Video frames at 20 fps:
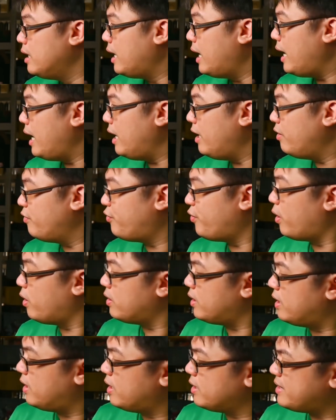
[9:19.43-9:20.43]
And for
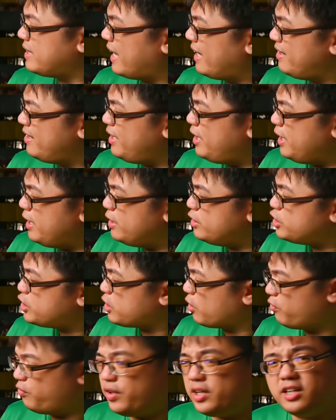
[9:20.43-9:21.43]
a 10-inch
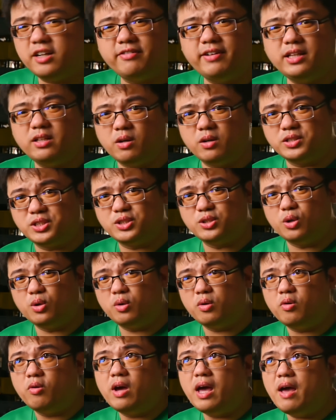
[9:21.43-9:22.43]
figurine or
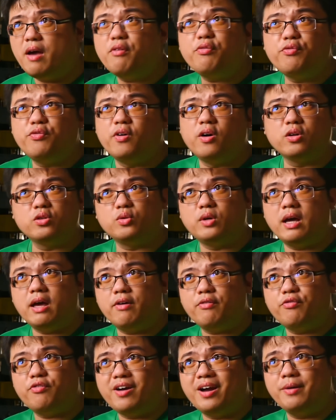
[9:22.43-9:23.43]
so, f4 to
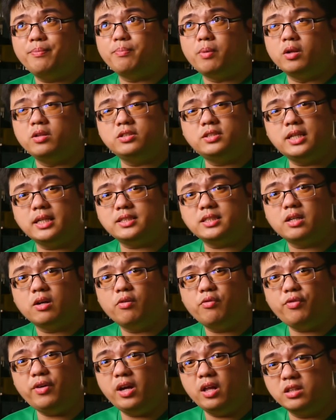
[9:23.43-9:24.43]
f5.6
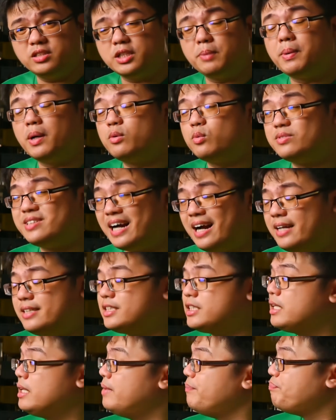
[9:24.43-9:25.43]
feels about
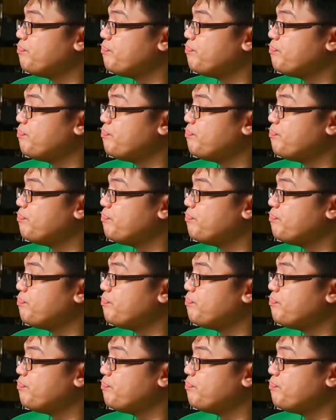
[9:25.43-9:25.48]
right.